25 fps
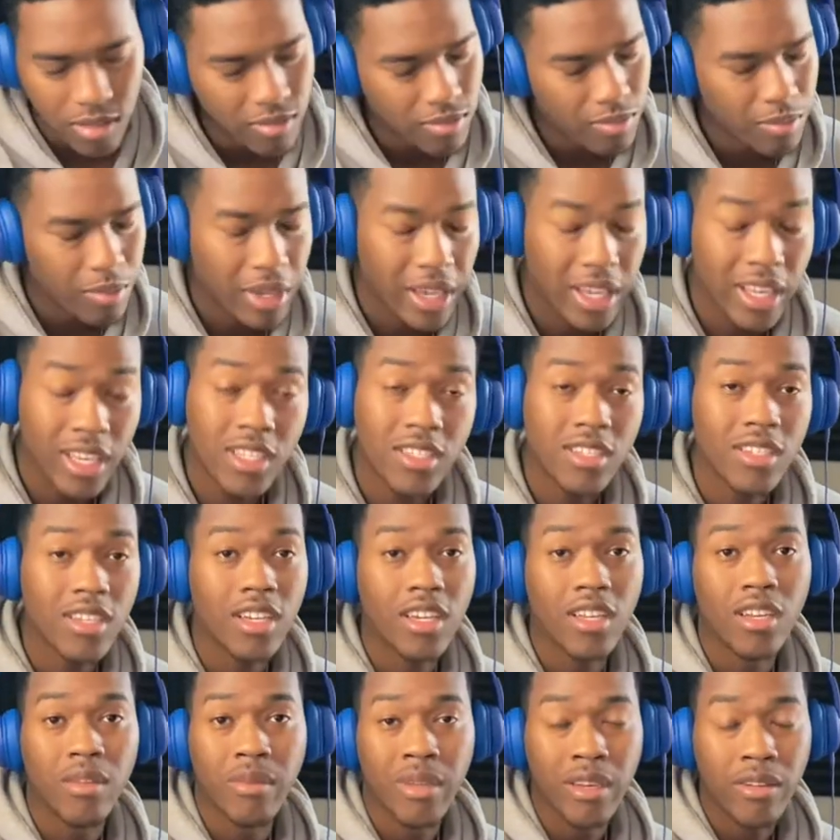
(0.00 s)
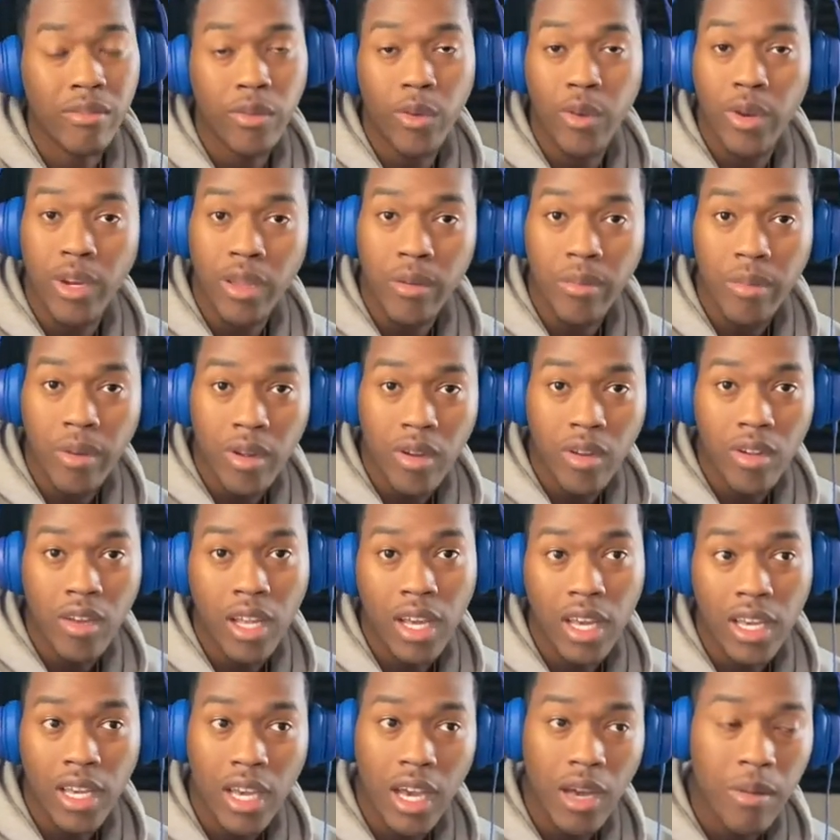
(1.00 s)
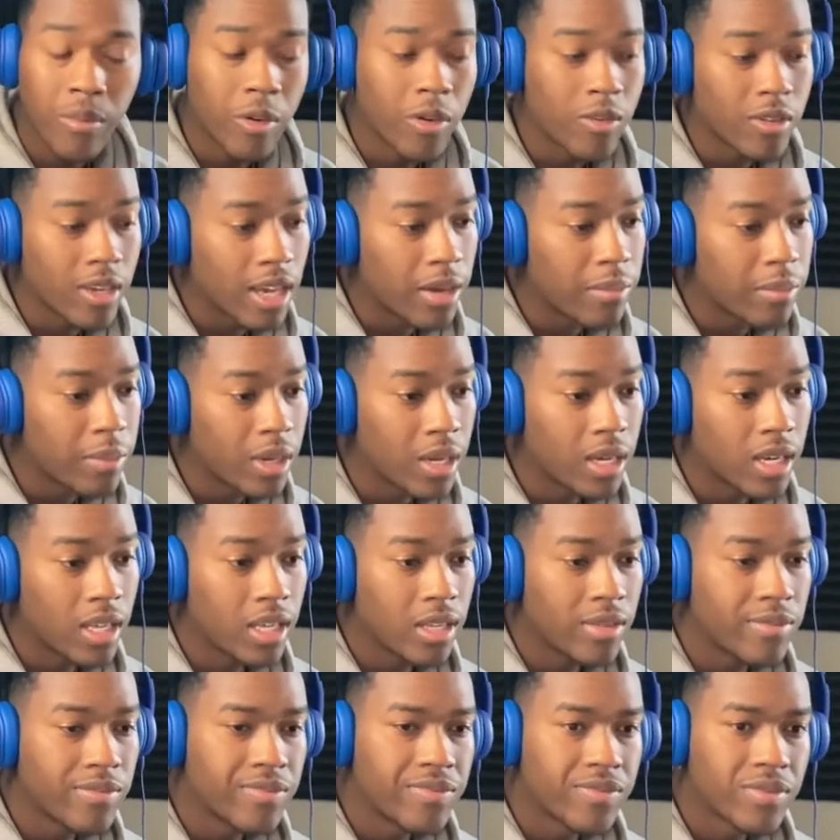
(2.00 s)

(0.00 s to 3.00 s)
man, this shit could have been avoided, bro. Like, y'all both got money.